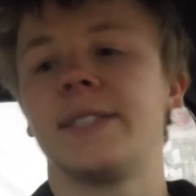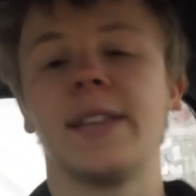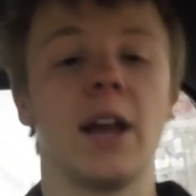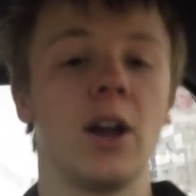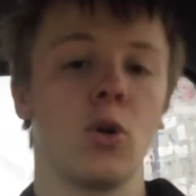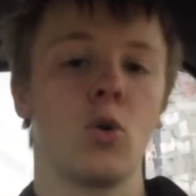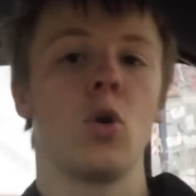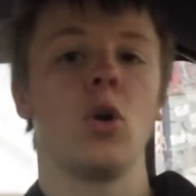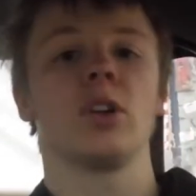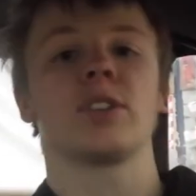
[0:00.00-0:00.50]

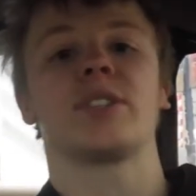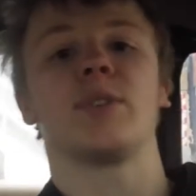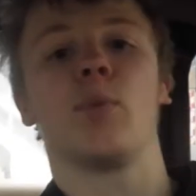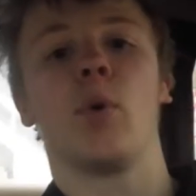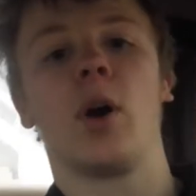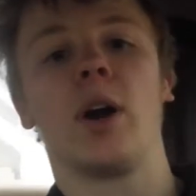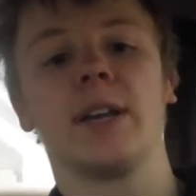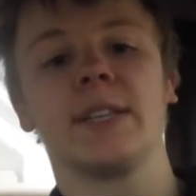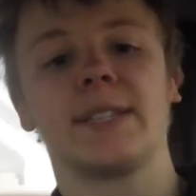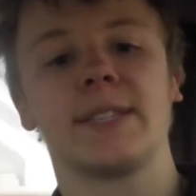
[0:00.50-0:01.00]
Sound quality
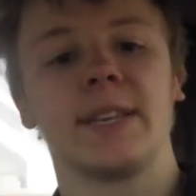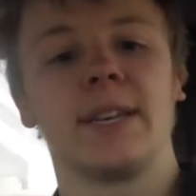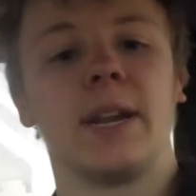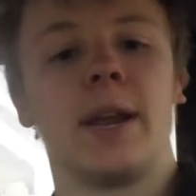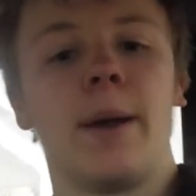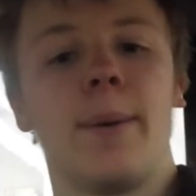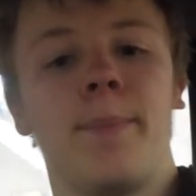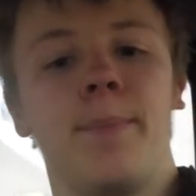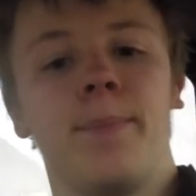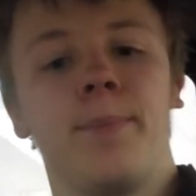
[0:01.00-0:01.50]
wise, it
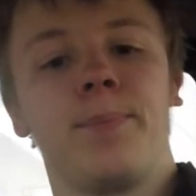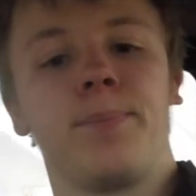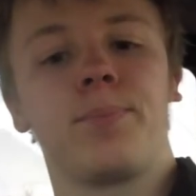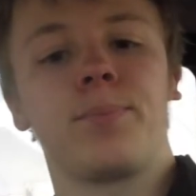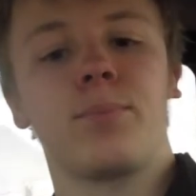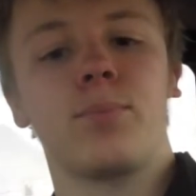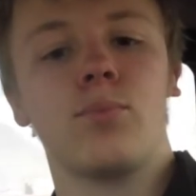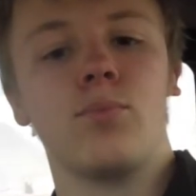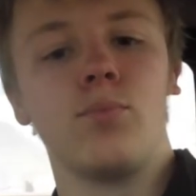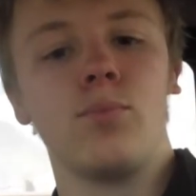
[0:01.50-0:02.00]
um,
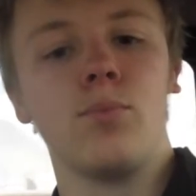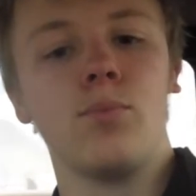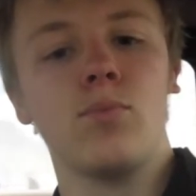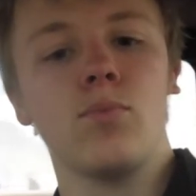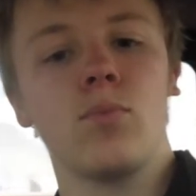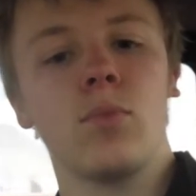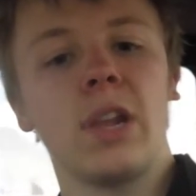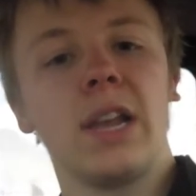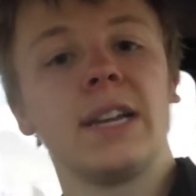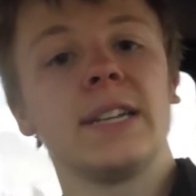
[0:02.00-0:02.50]

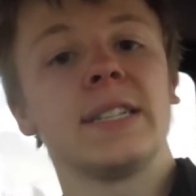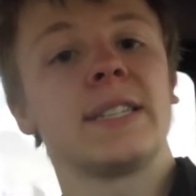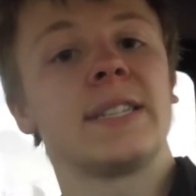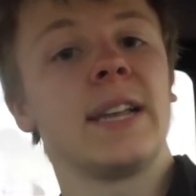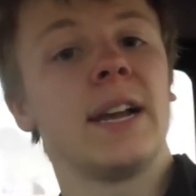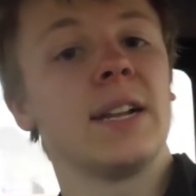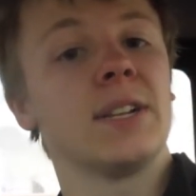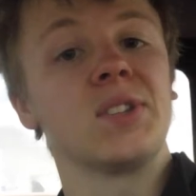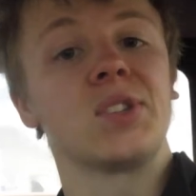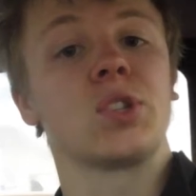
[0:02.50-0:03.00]

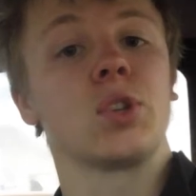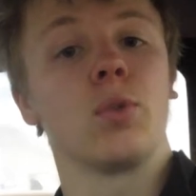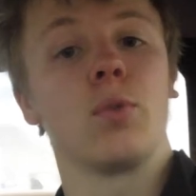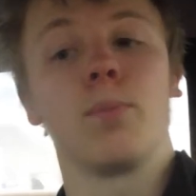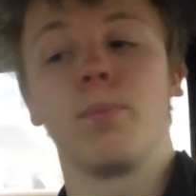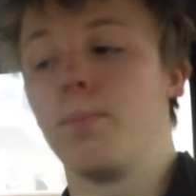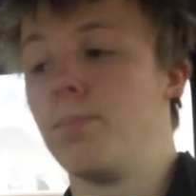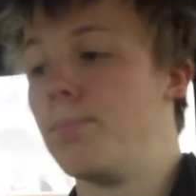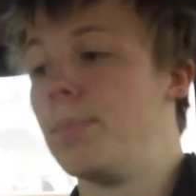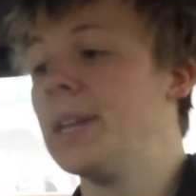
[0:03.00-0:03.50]
sounds
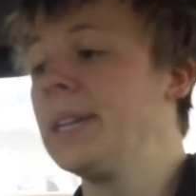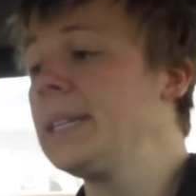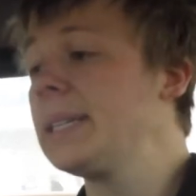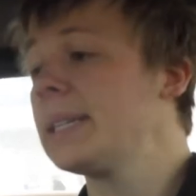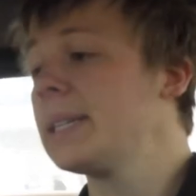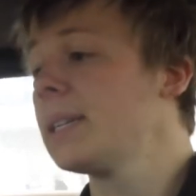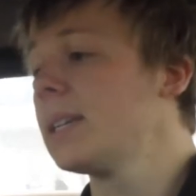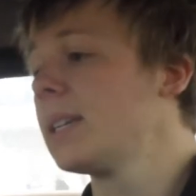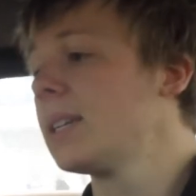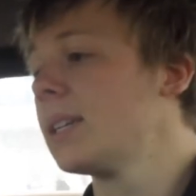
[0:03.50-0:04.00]

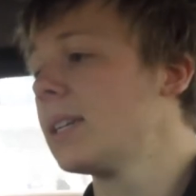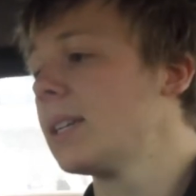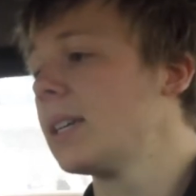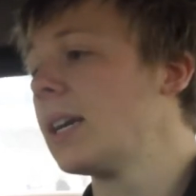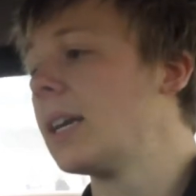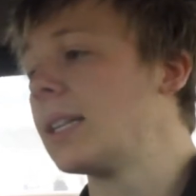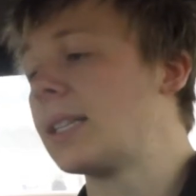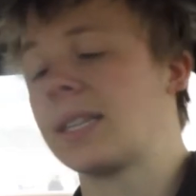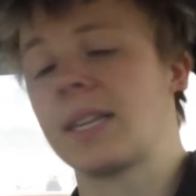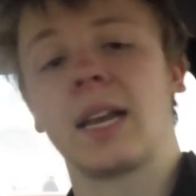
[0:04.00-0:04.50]
mint.
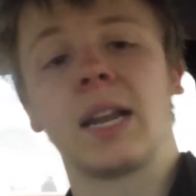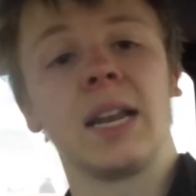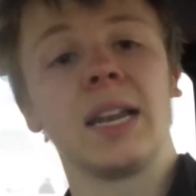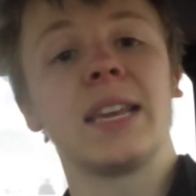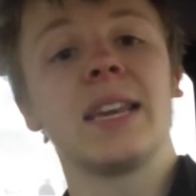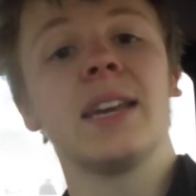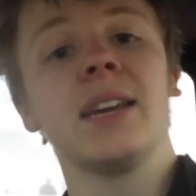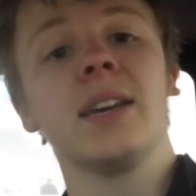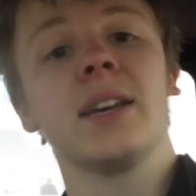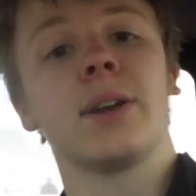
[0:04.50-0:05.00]
It's
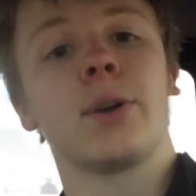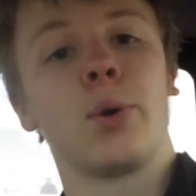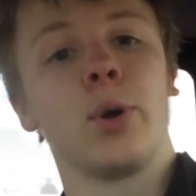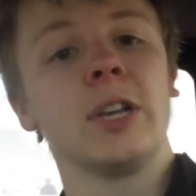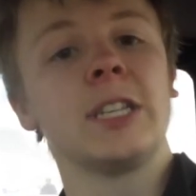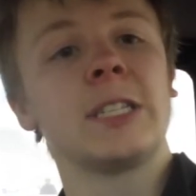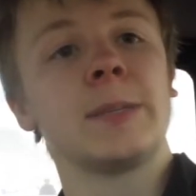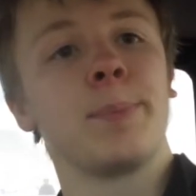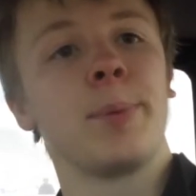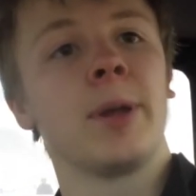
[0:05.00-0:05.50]
clear,
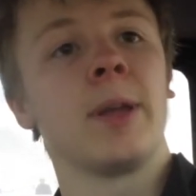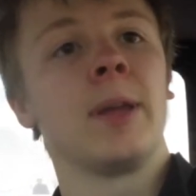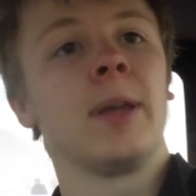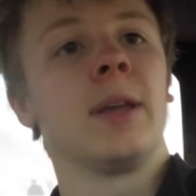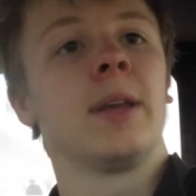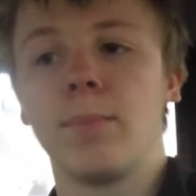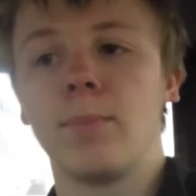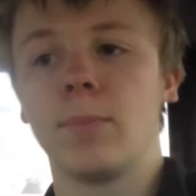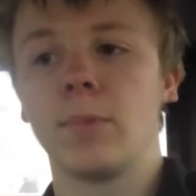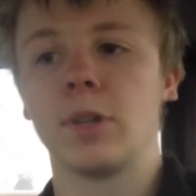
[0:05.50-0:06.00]
crisp.
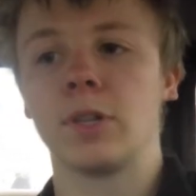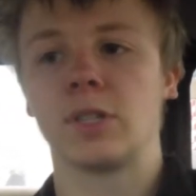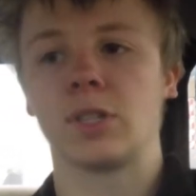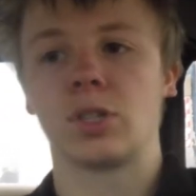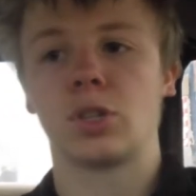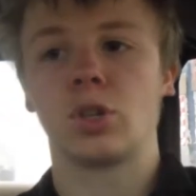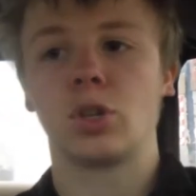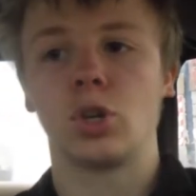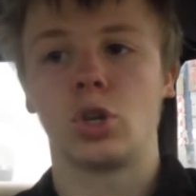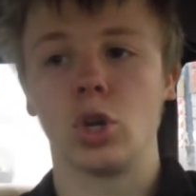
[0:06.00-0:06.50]
There's
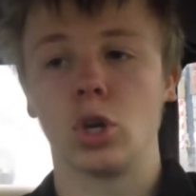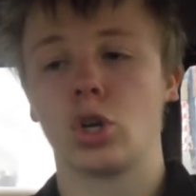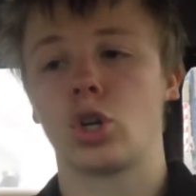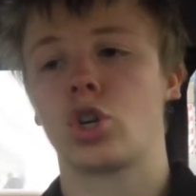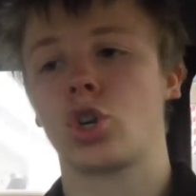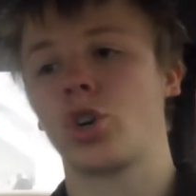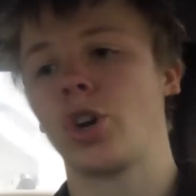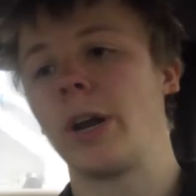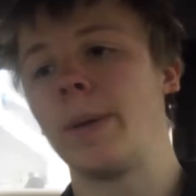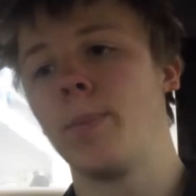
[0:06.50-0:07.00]
good
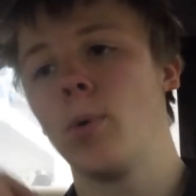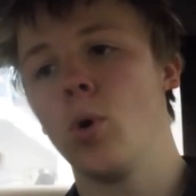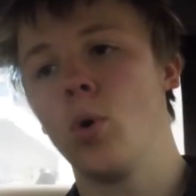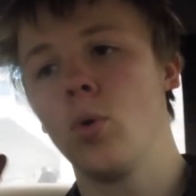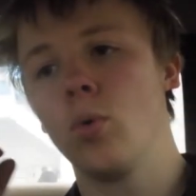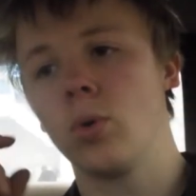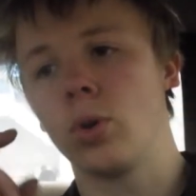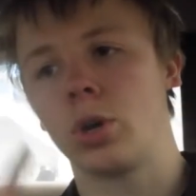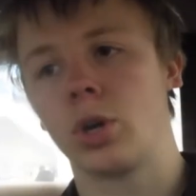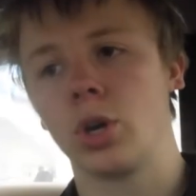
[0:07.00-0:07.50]

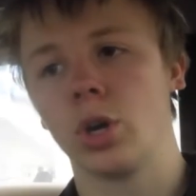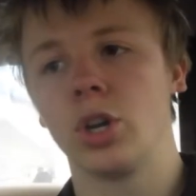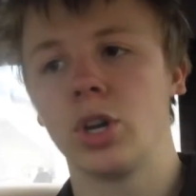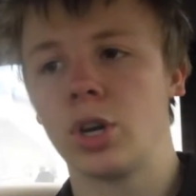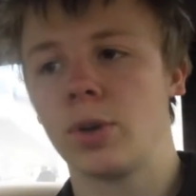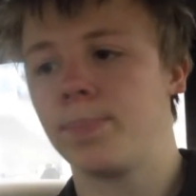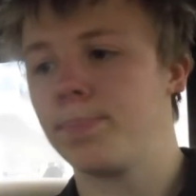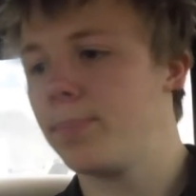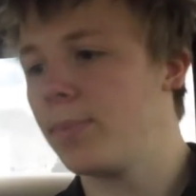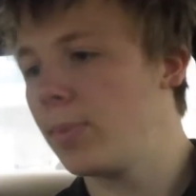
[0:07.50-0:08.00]
treble,
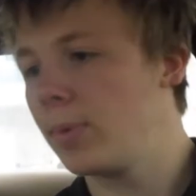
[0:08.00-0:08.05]
good,